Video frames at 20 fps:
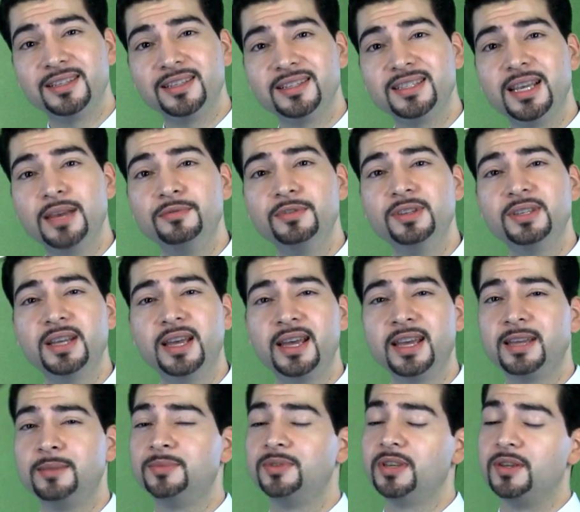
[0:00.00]
it 7
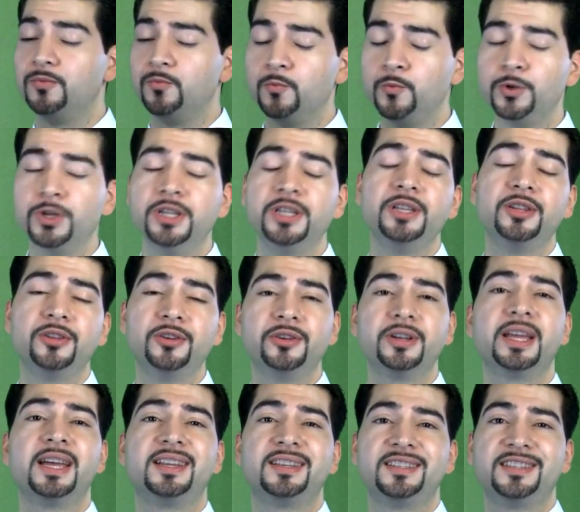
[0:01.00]
times and really learn
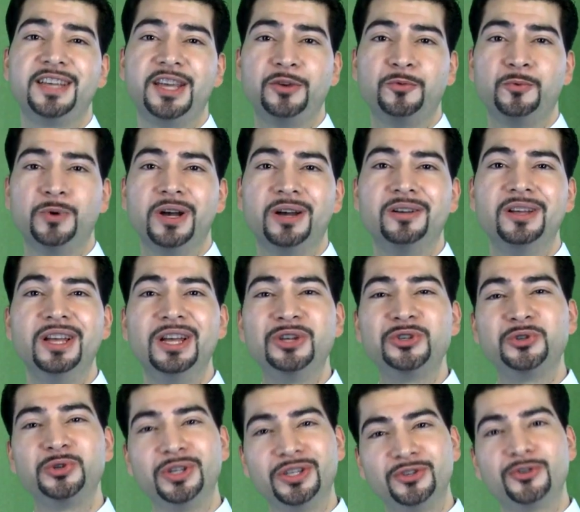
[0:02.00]
how to say it well.
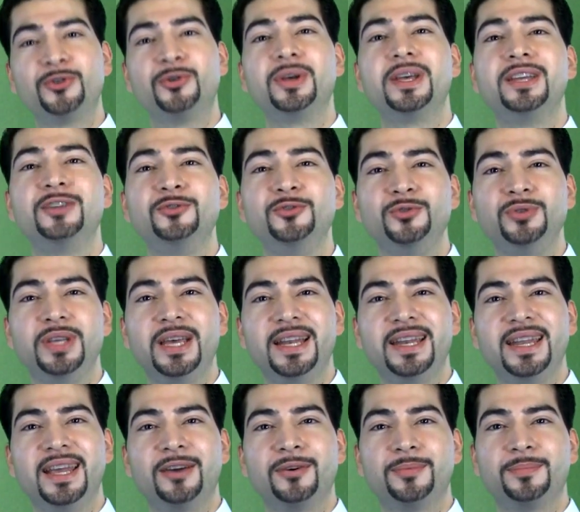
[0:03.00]
So let's go ahead and do that
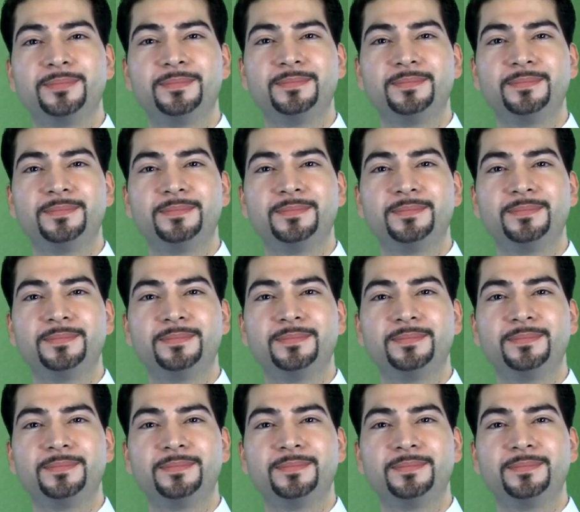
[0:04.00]
now.